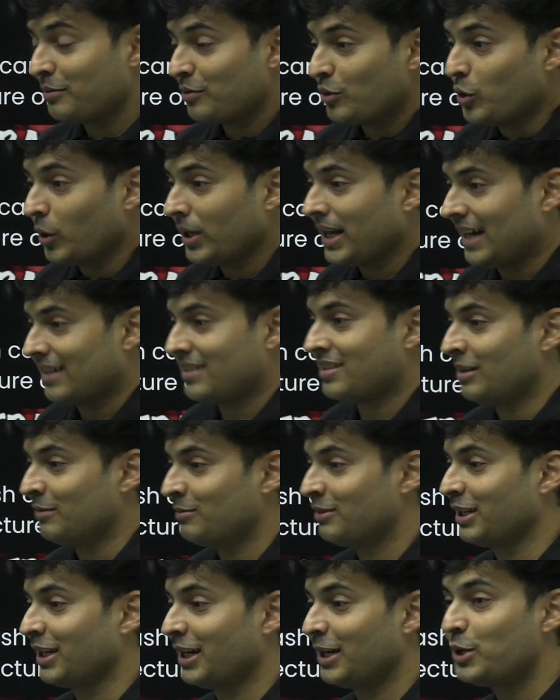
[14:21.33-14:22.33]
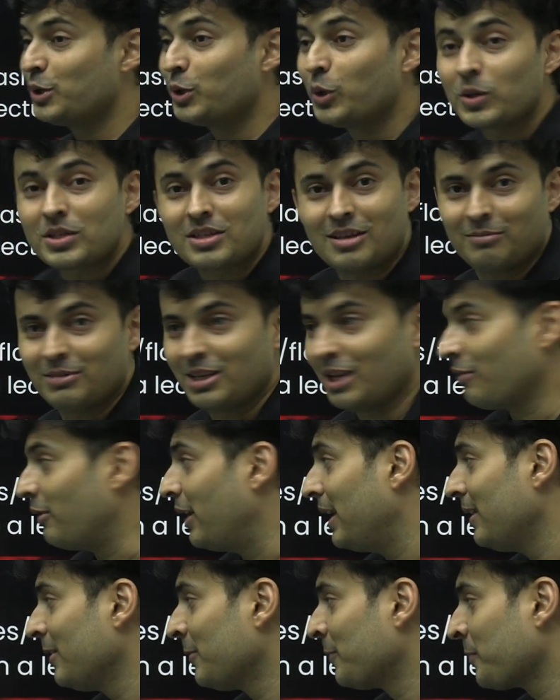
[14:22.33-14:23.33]
good at something and you know something
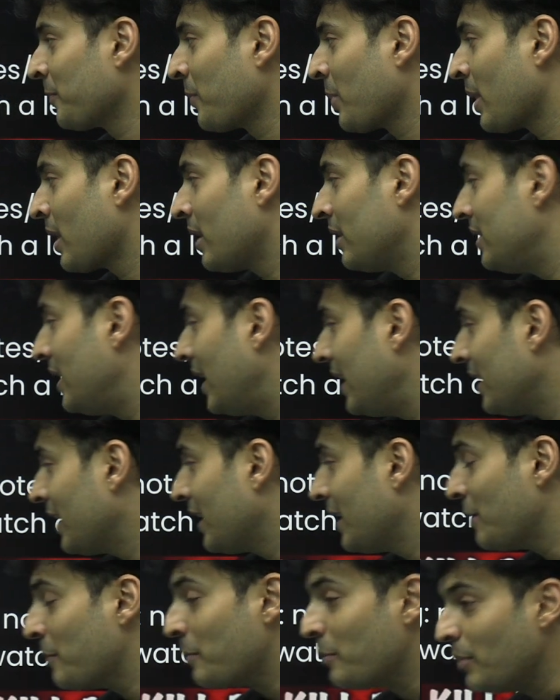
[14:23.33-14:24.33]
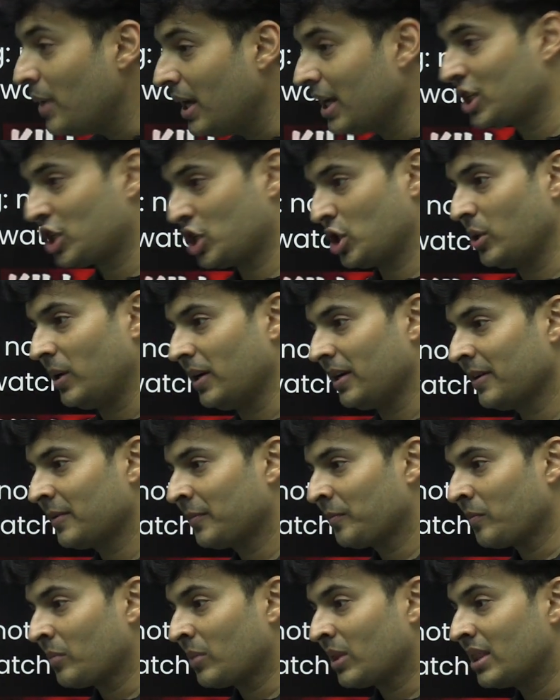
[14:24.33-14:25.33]
well, then make sure
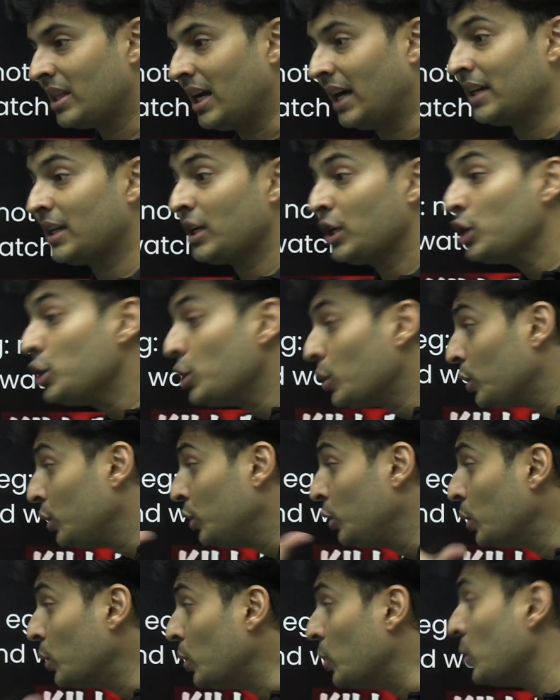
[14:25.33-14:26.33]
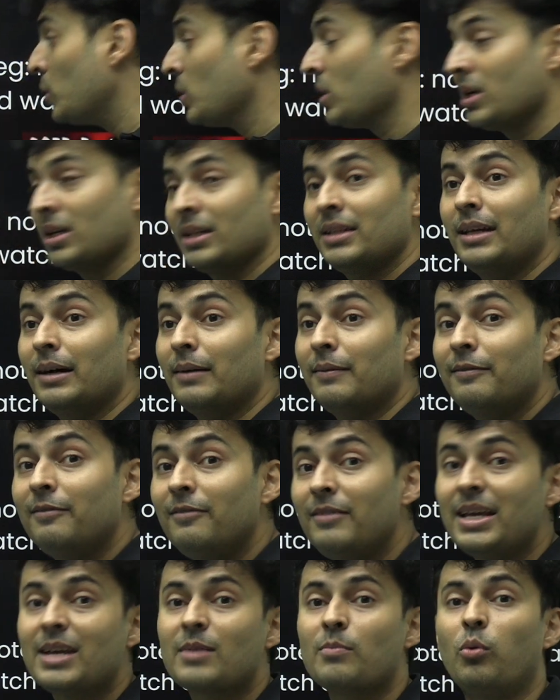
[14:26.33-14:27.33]
that you do the
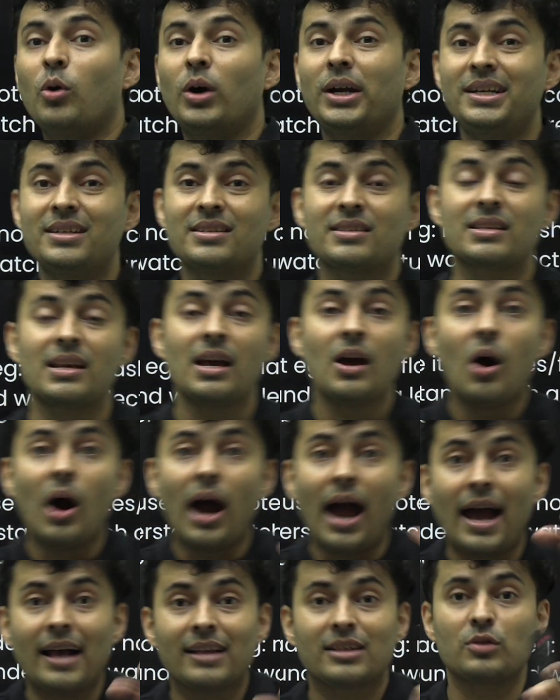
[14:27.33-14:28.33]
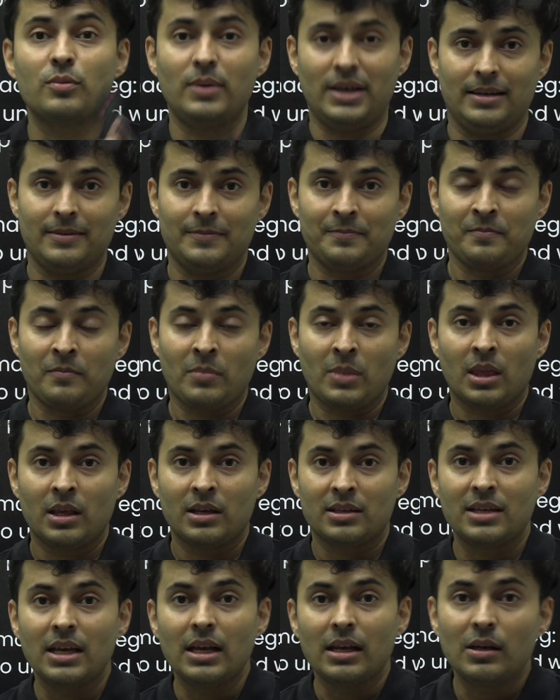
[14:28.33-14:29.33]
weak points as well.
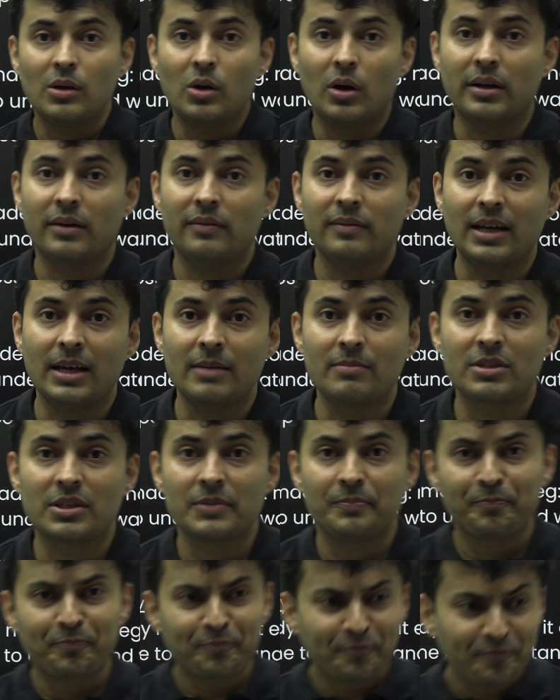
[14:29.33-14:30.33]
See, a lot of times,